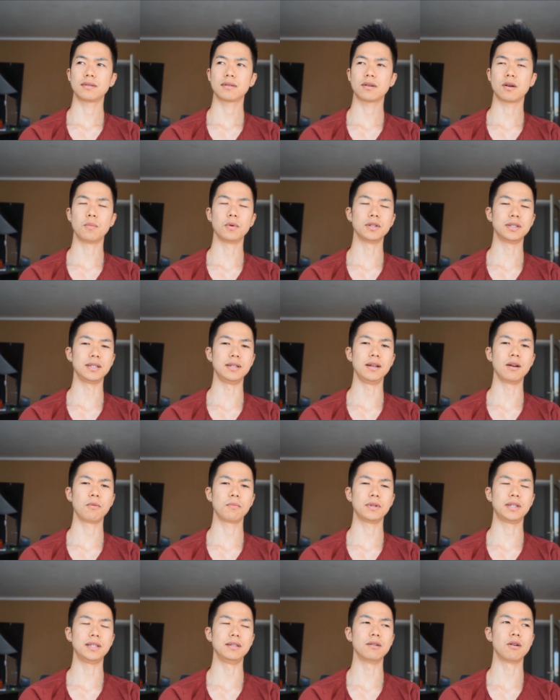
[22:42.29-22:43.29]
common
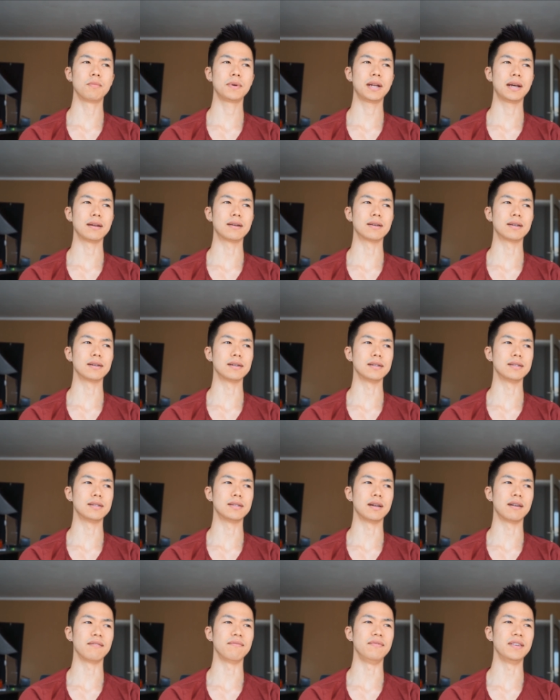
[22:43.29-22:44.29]
denominator is
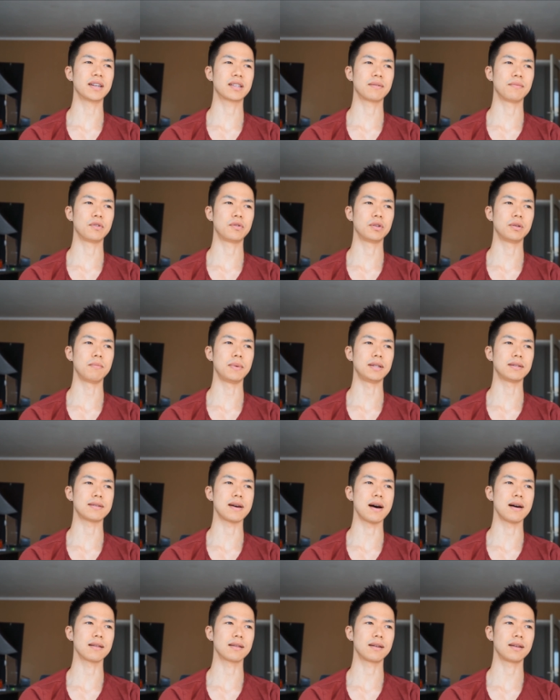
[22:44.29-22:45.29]
the victimhood
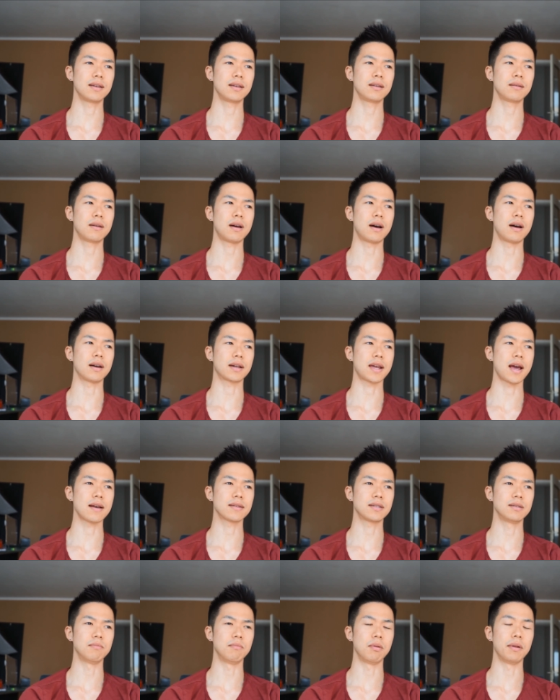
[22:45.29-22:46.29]
mentality, uh,
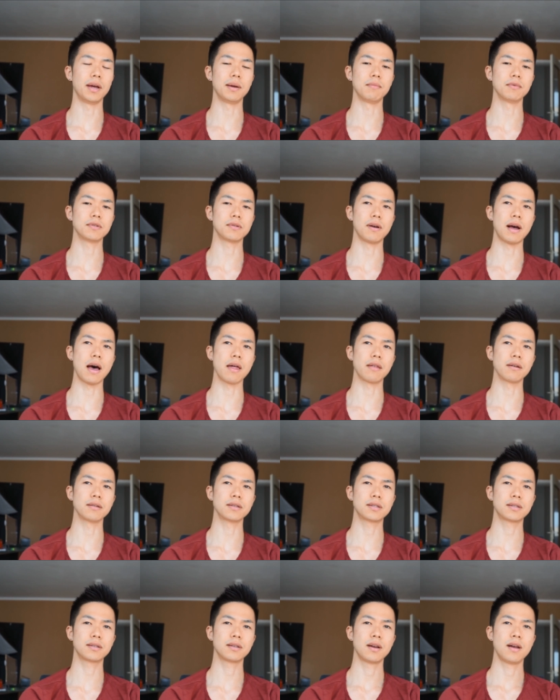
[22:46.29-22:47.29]
casting blame on
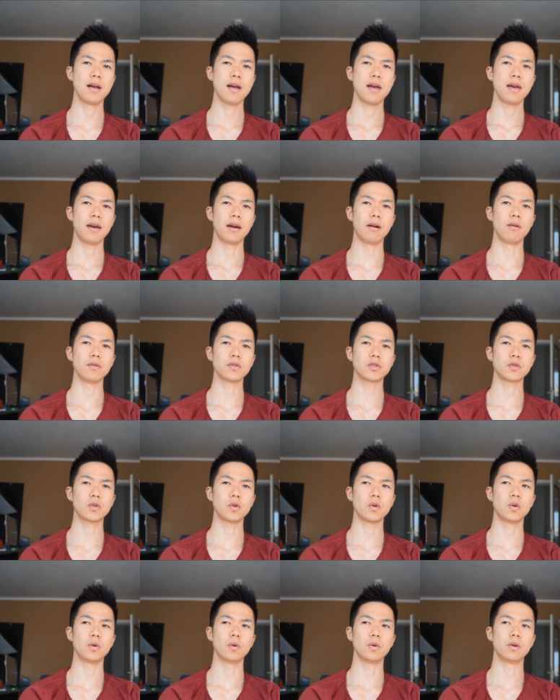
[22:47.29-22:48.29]
others, and
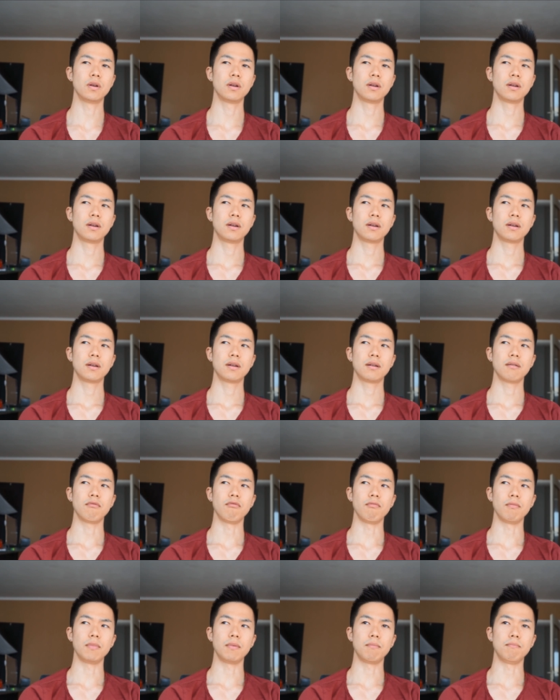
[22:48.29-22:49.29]
also
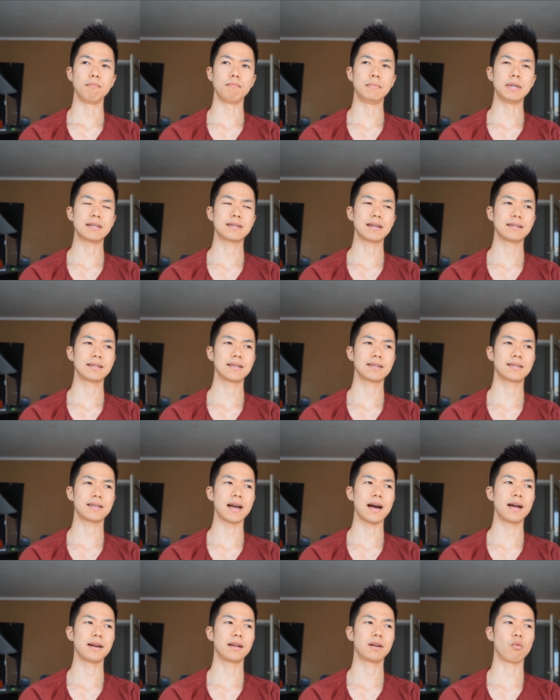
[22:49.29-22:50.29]

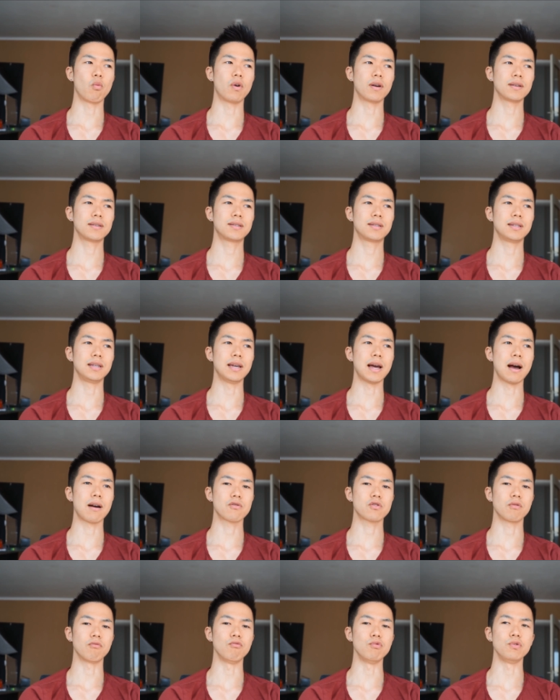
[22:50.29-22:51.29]
misunderstanding what is the
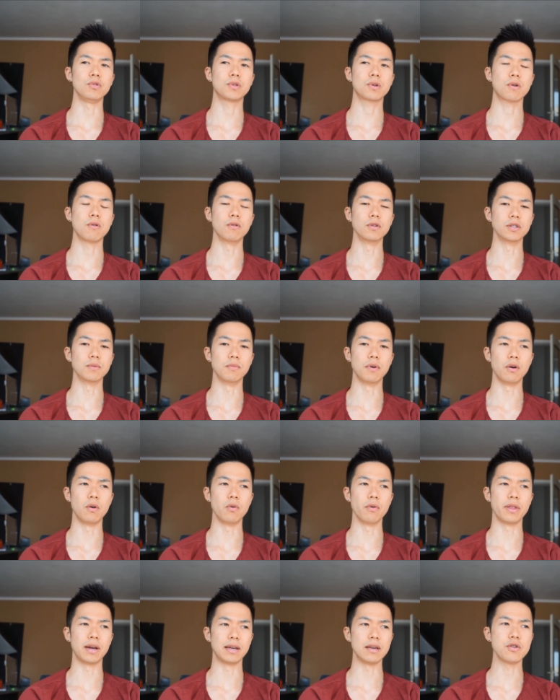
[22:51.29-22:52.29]
actual root cause of
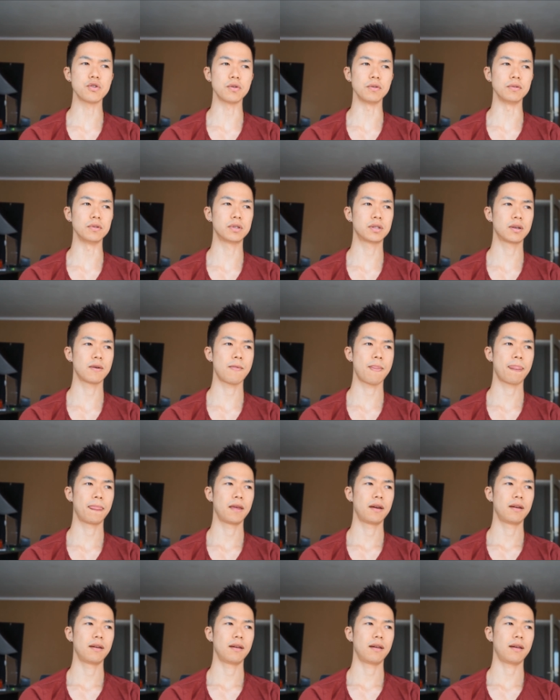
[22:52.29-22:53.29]
all the issues.
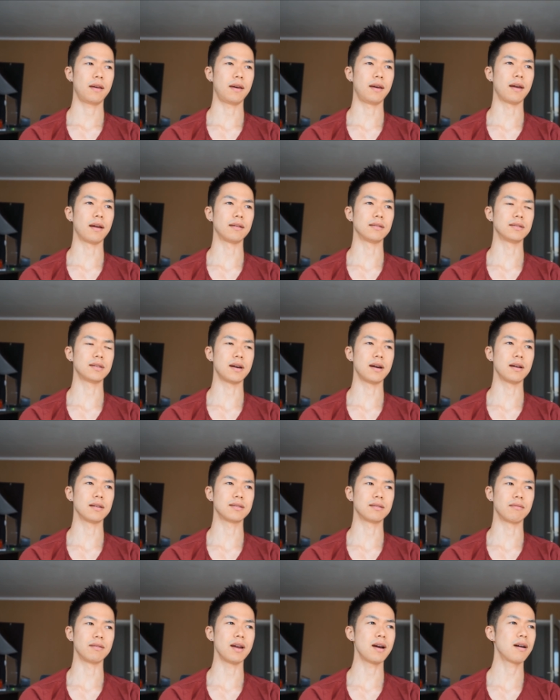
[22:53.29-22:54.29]
And uh,
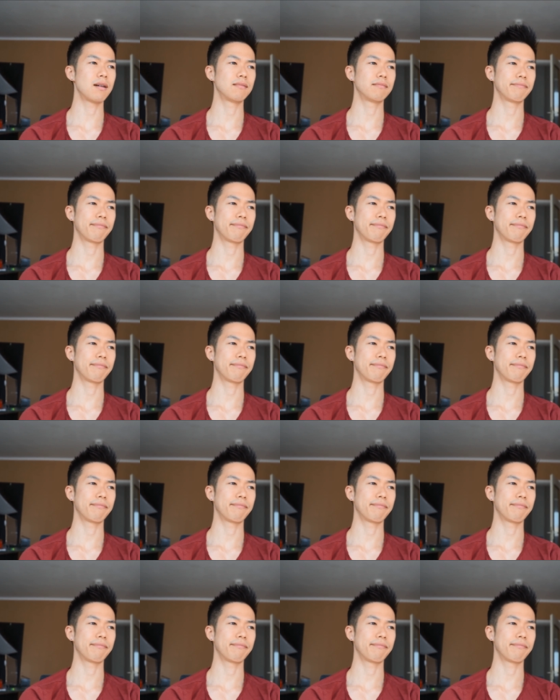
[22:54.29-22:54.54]
so yeah,